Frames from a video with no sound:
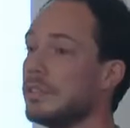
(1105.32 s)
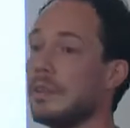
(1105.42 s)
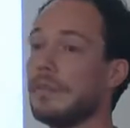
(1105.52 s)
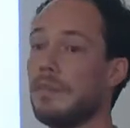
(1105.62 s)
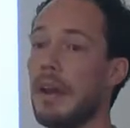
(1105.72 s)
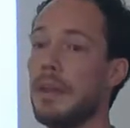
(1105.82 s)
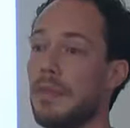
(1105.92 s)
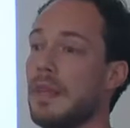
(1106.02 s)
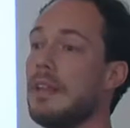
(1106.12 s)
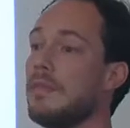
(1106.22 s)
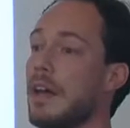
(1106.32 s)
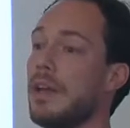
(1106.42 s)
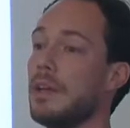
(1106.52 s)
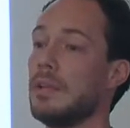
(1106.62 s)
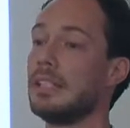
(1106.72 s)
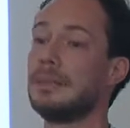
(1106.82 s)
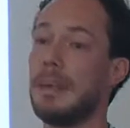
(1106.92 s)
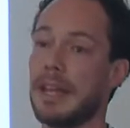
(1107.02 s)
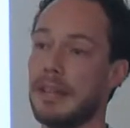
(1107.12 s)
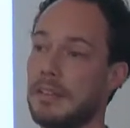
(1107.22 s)
sort of the very thin value that
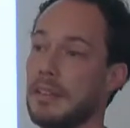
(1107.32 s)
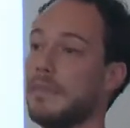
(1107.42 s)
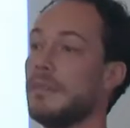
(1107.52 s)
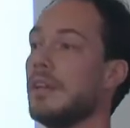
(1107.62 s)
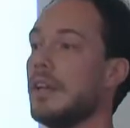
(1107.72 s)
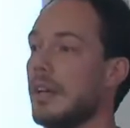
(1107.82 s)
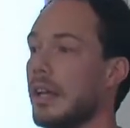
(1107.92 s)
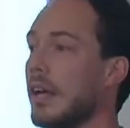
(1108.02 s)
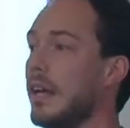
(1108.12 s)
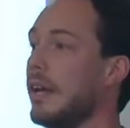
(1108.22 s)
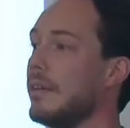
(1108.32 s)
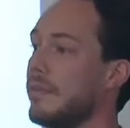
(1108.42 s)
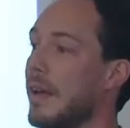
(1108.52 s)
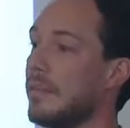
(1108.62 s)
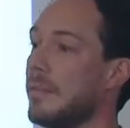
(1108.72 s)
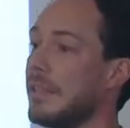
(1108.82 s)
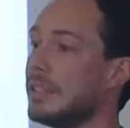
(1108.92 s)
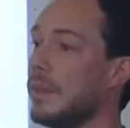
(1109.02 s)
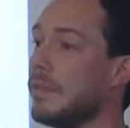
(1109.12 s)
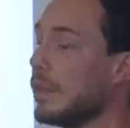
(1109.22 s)
speculative development
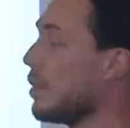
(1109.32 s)
has often